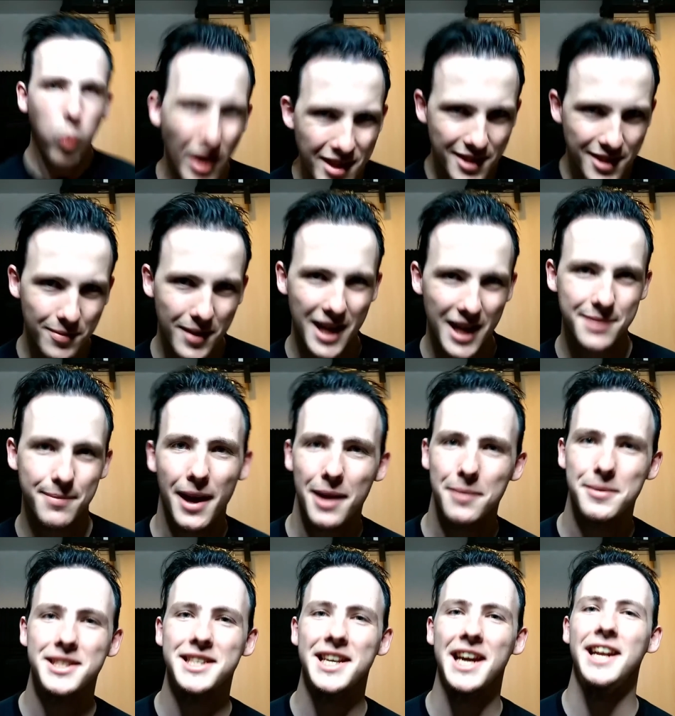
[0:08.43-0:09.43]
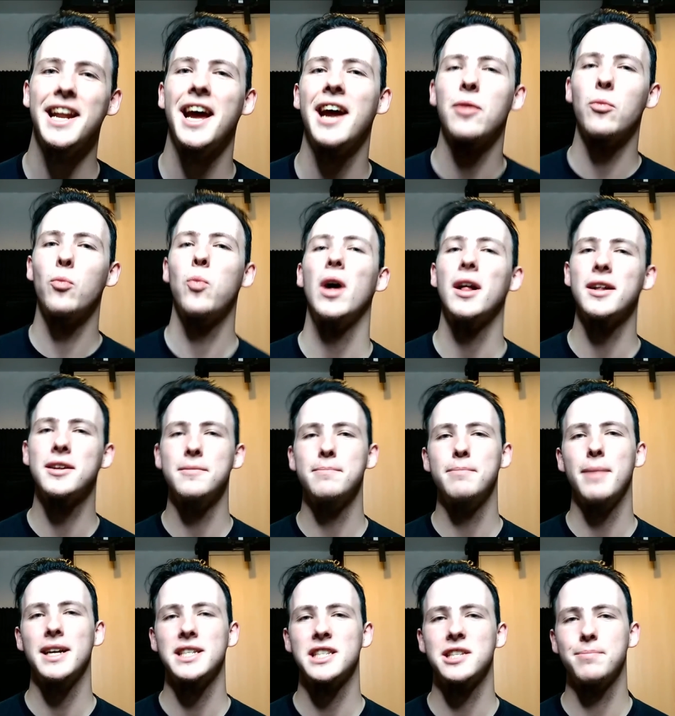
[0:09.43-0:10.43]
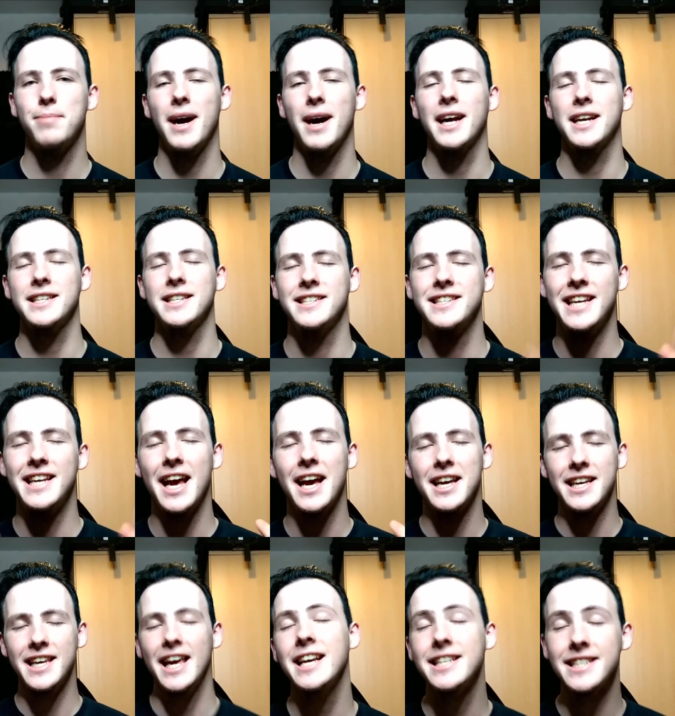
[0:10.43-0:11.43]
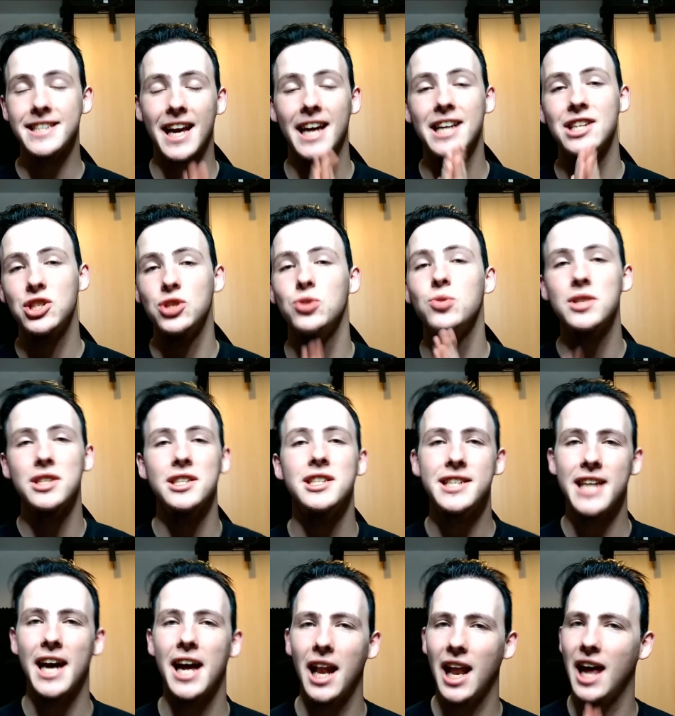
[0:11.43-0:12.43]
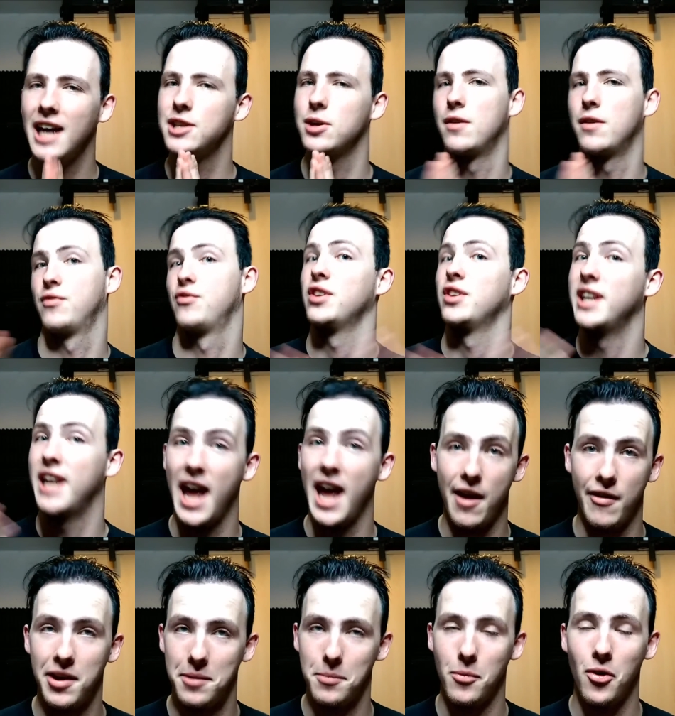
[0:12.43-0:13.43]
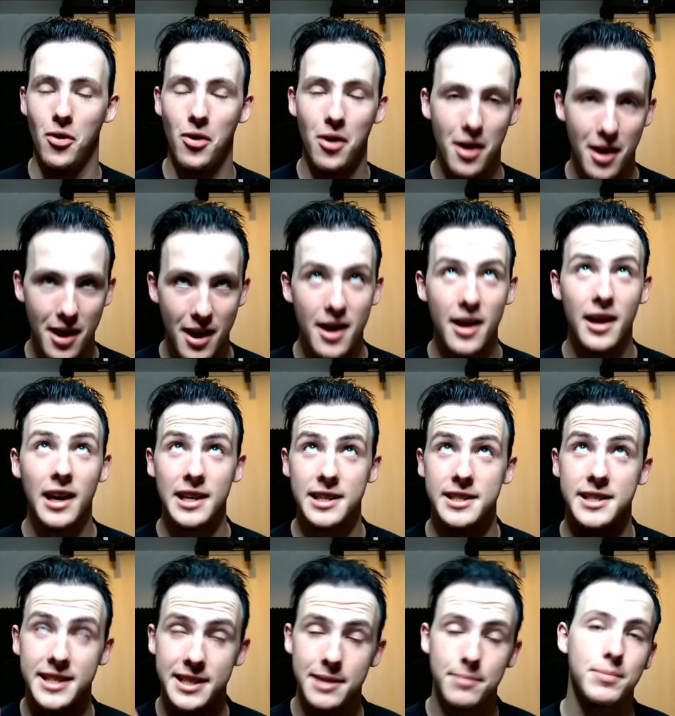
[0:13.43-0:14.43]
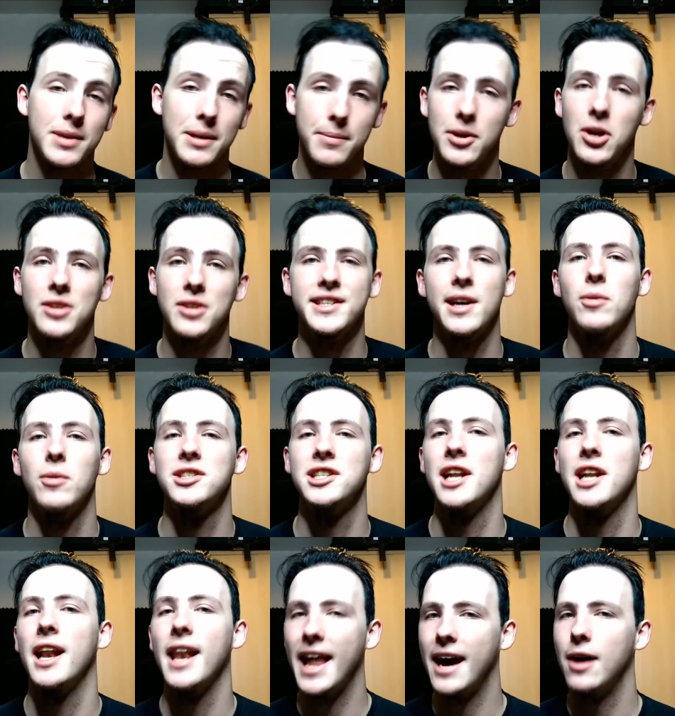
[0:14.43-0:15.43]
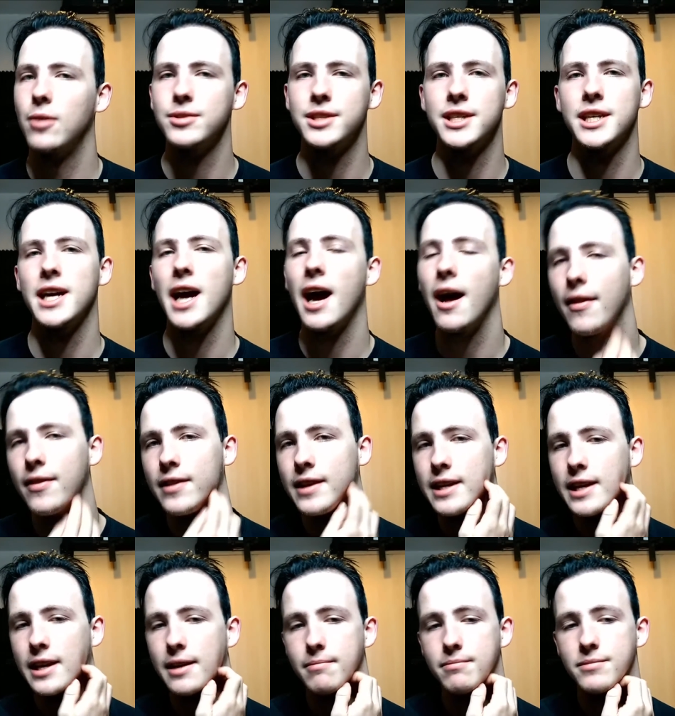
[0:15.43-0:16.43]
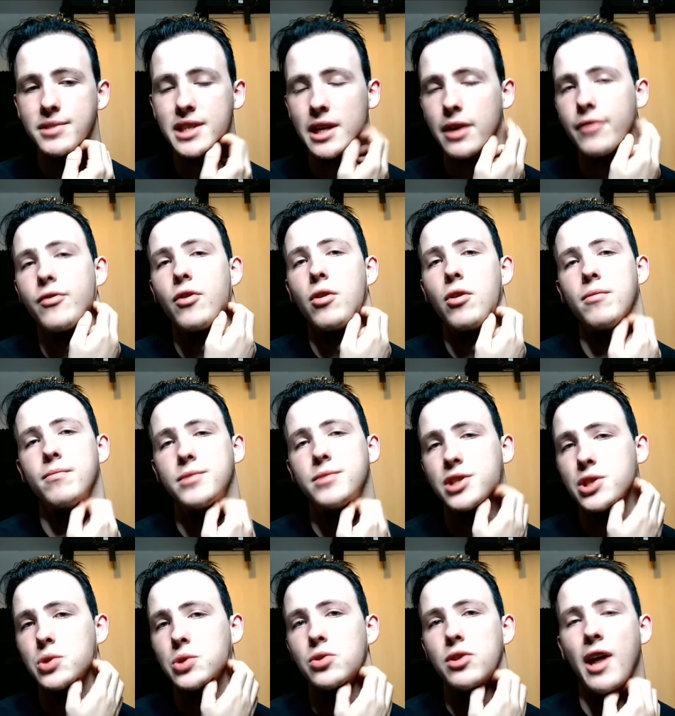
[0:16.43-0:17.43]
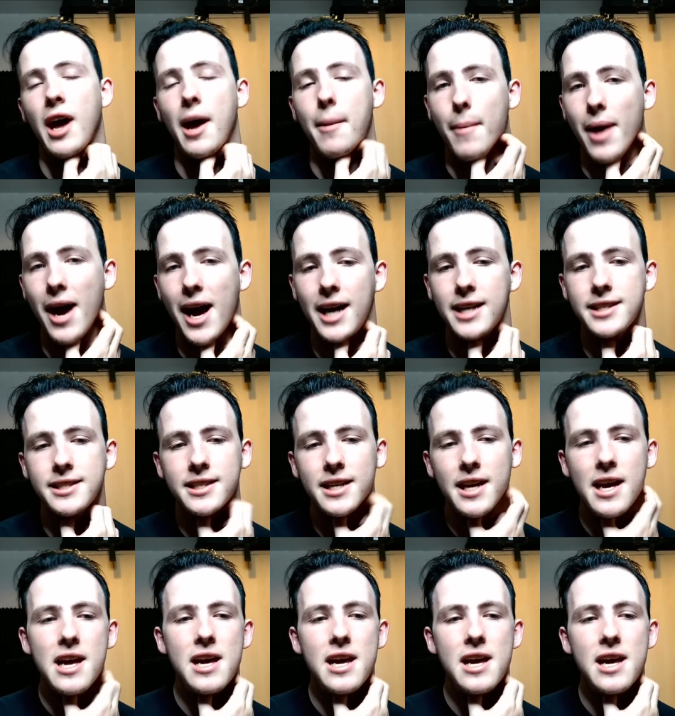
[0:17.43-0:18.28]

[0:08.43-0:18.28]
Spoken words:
What is up, guys? My name is Kanine, and welcome back to the pack. So yeah, yes, as you can tell, I don't have green hair anymore. That's simply because I wasn't allowed it at the sixth form school that I'm at.